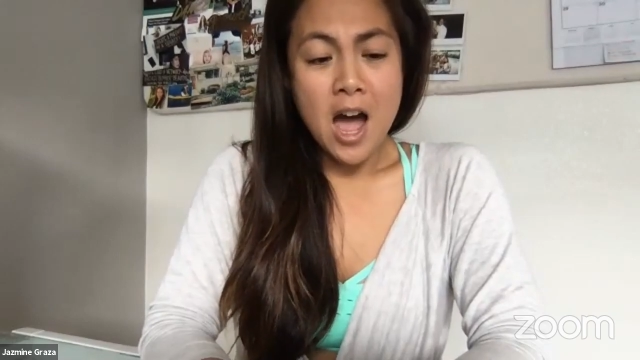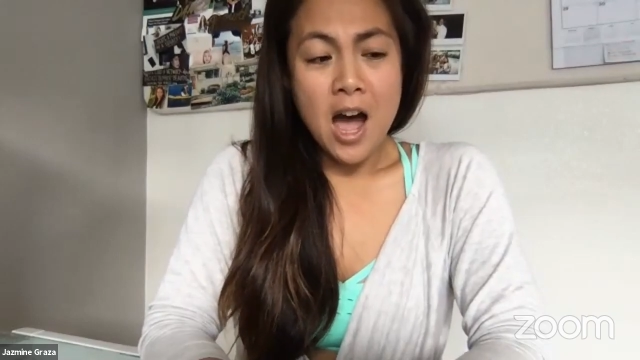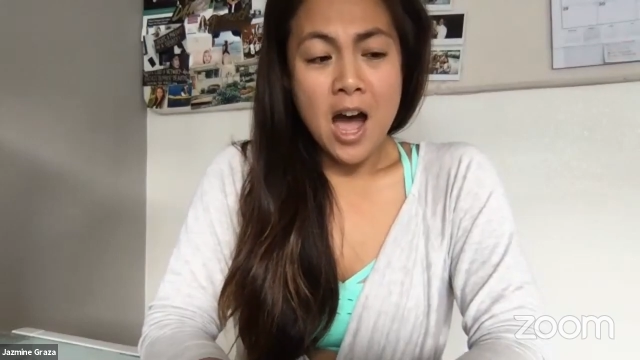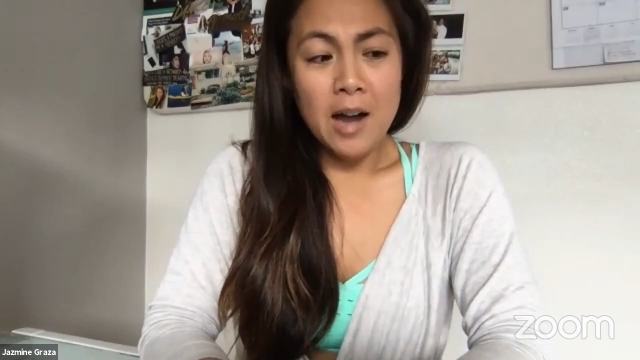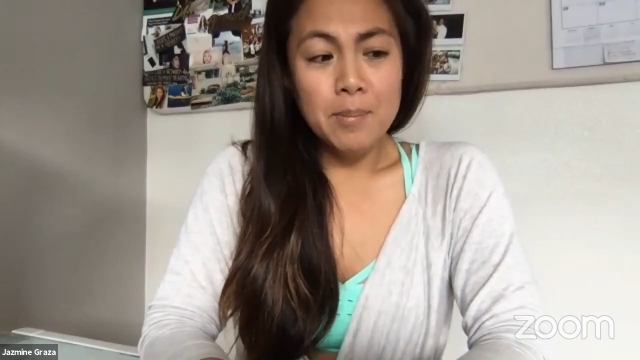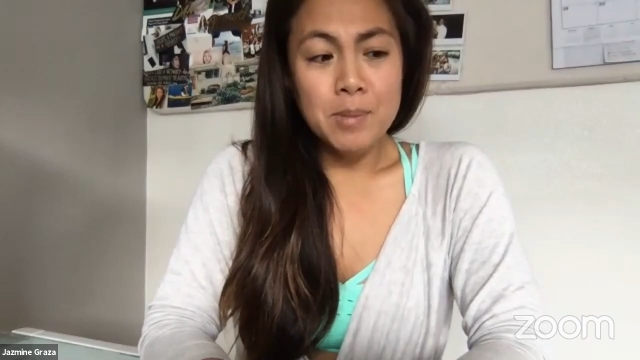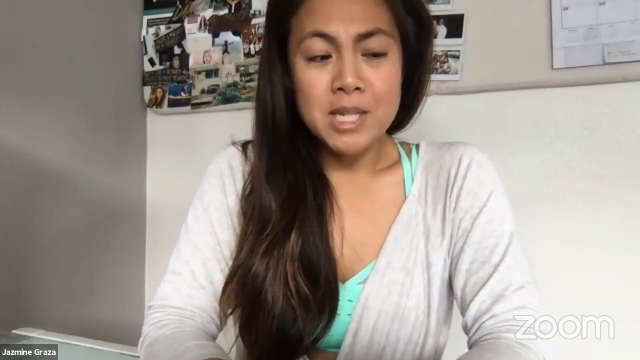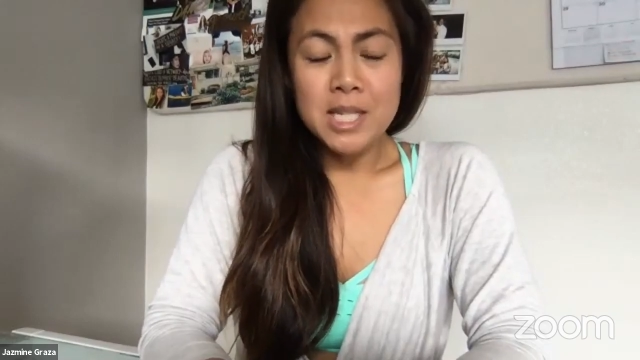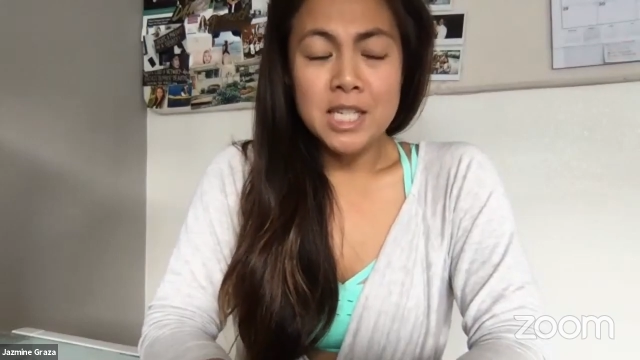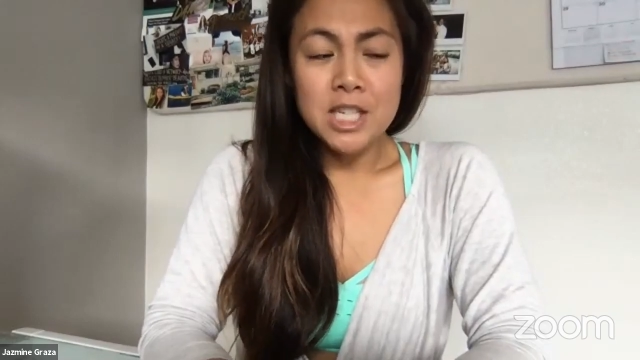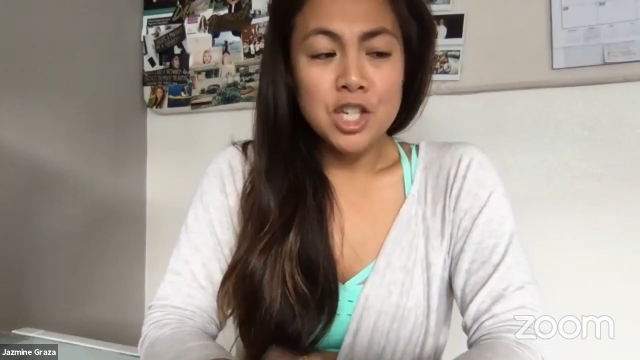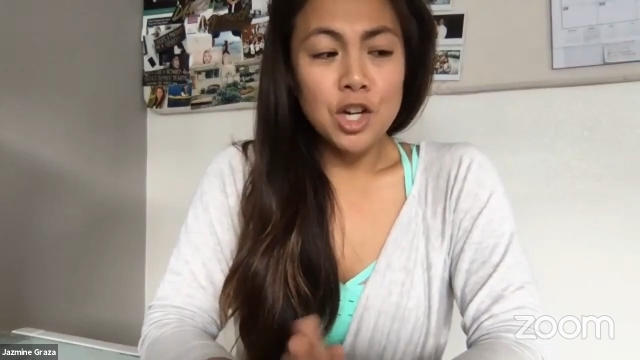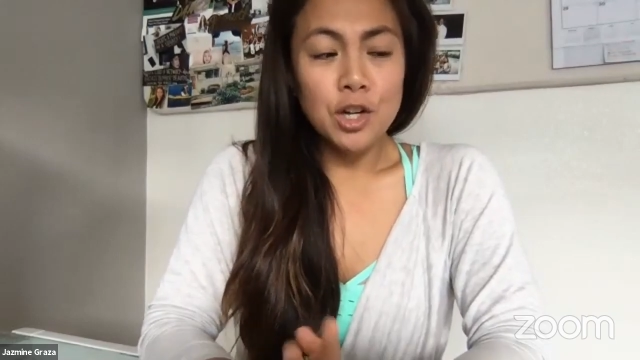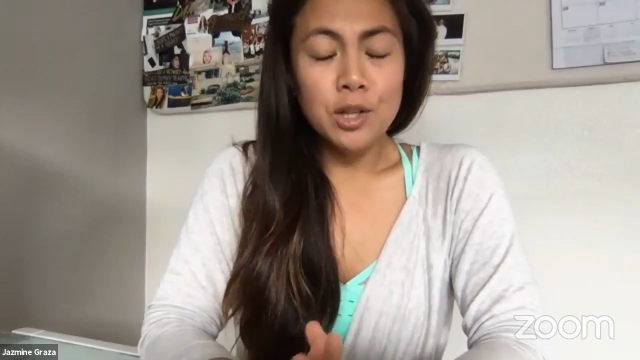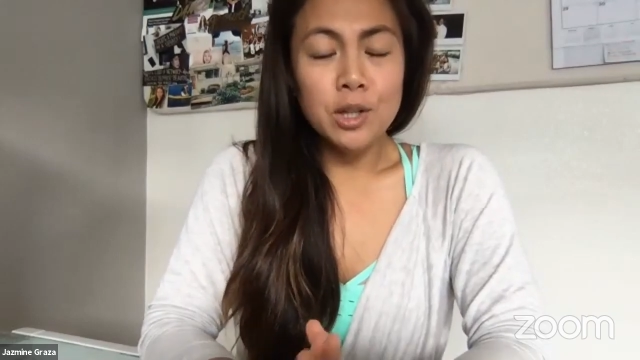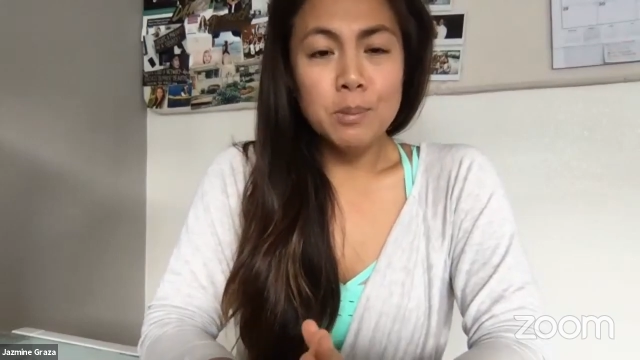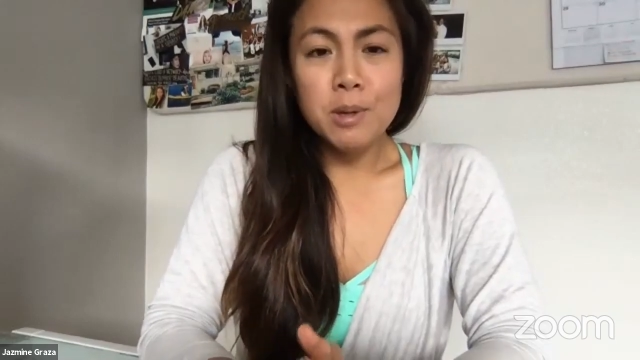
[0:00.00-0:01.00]
I'm going to share
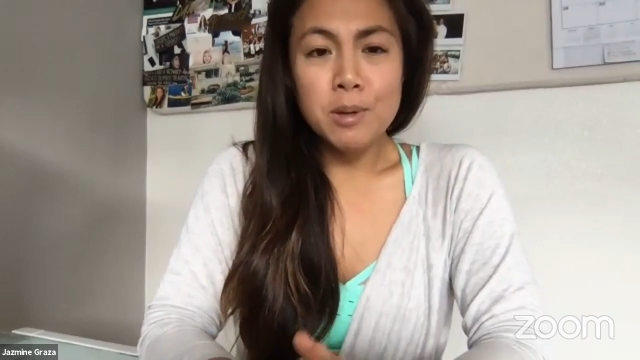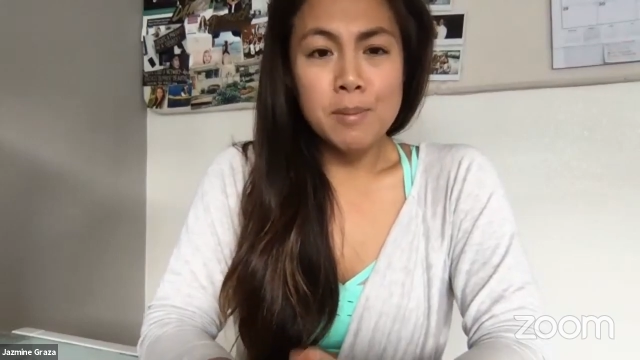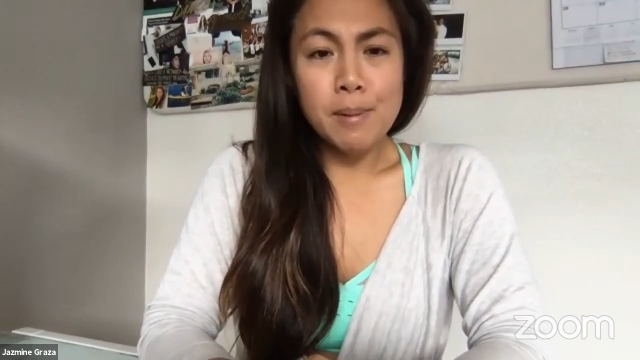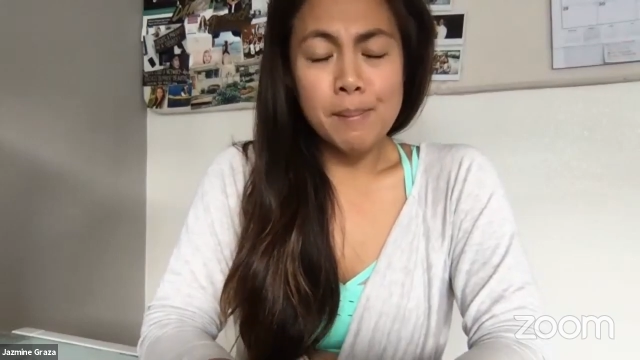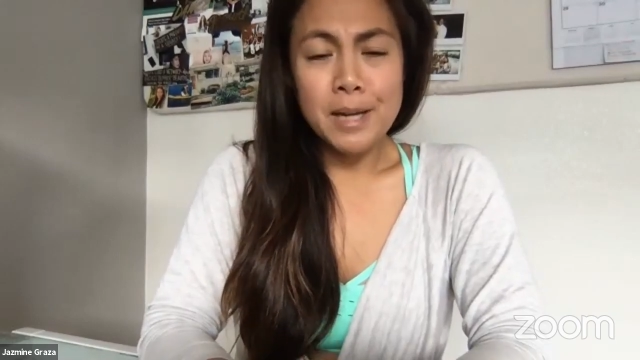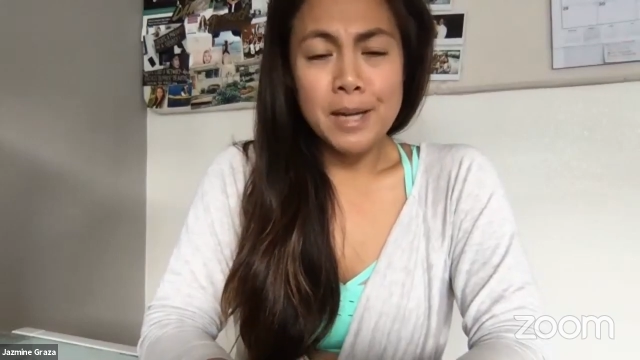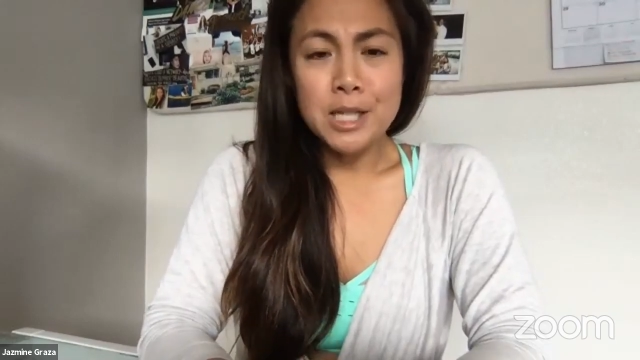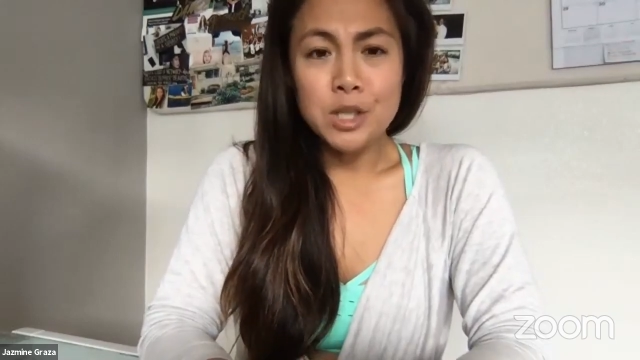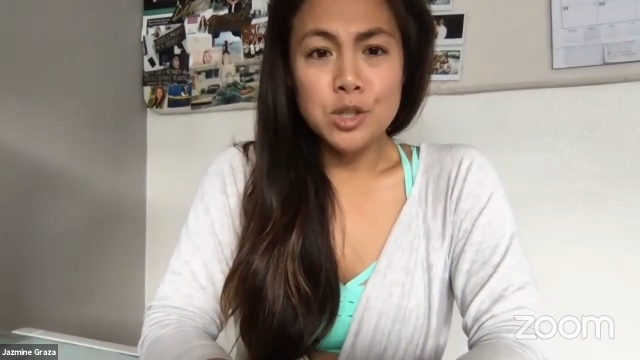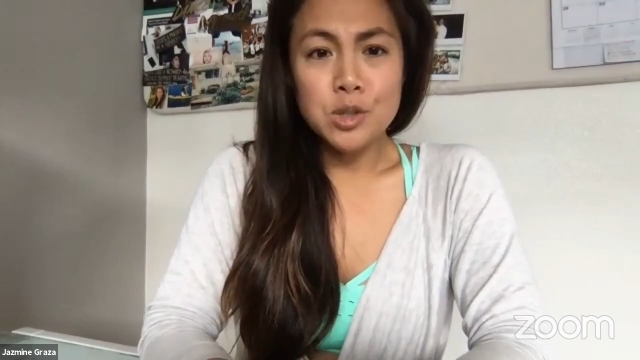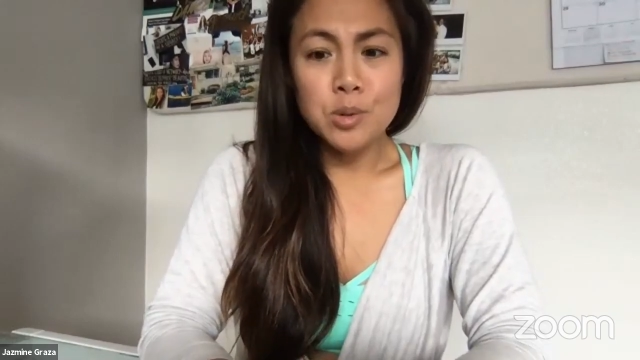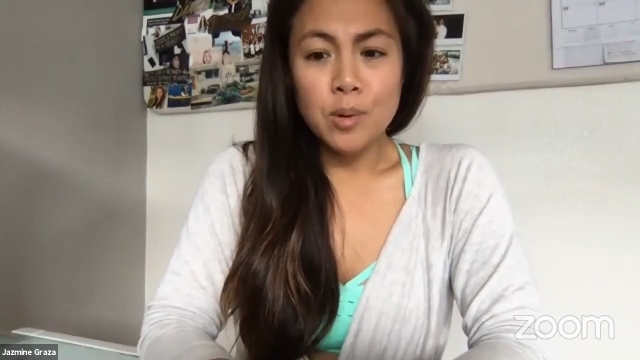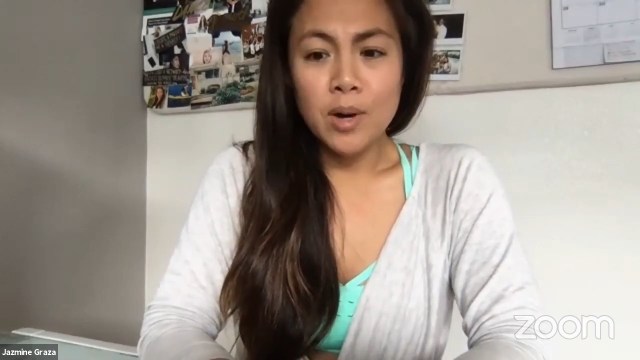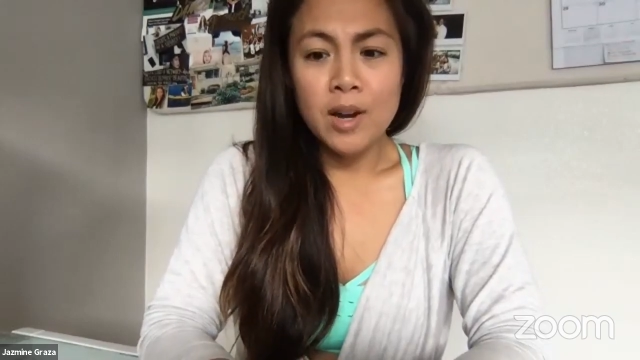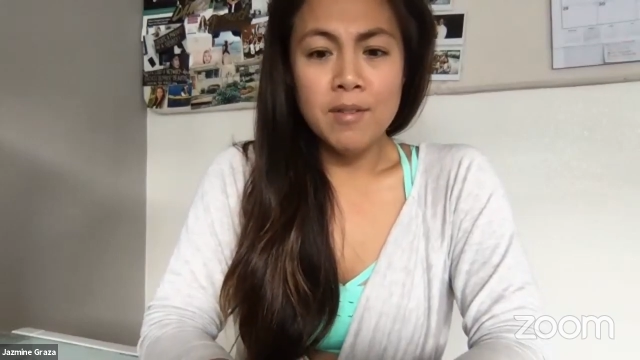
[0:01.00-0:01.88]
a little bit about my story